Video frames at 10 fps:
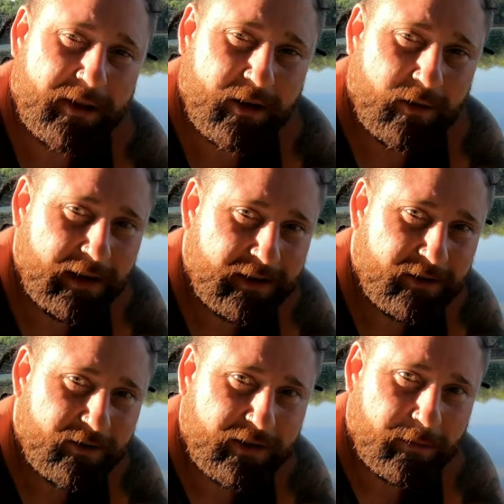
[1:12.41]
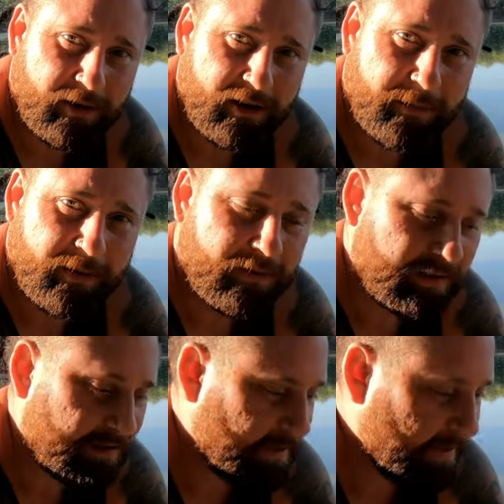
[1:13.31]
gonna go ahead and do something a little bit
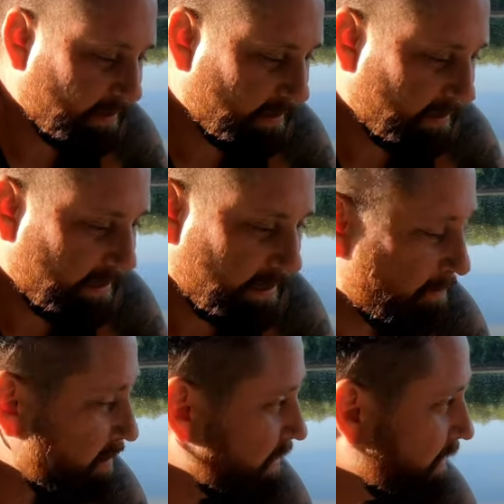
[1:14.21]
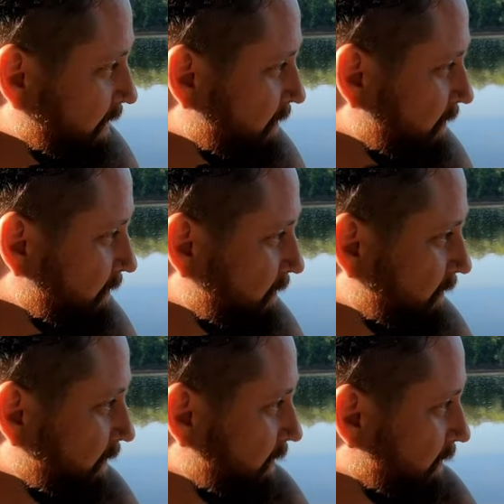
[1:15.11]
risky and I'm gonna get on
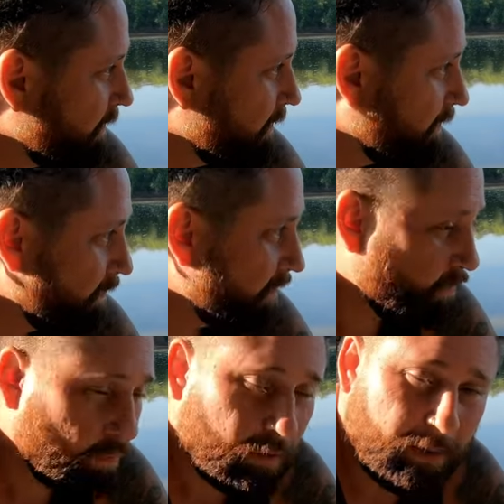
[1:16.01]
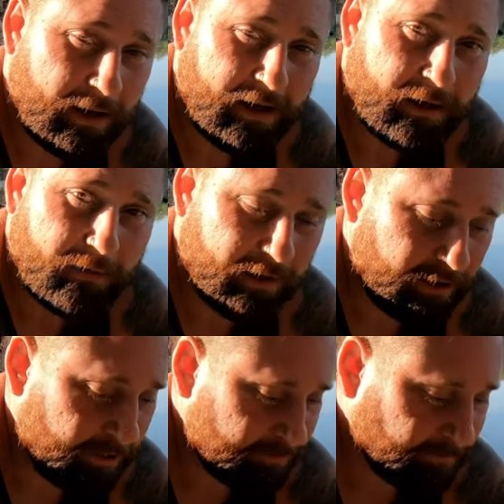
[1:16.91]
this wood pile over
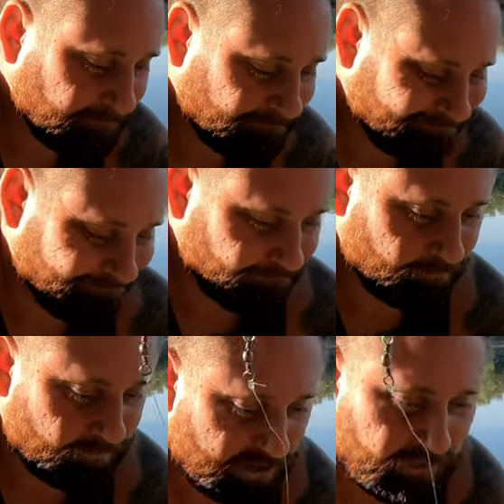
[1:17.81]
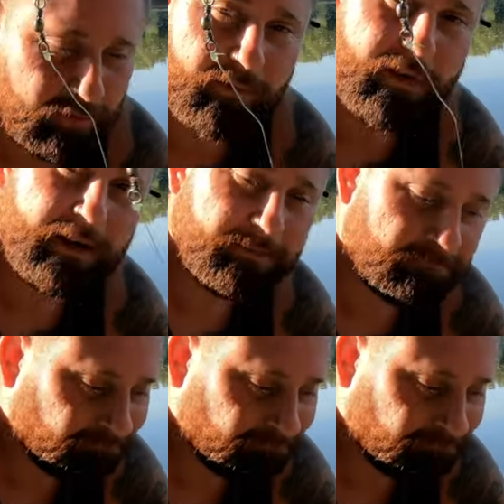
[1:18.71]
here just for fun.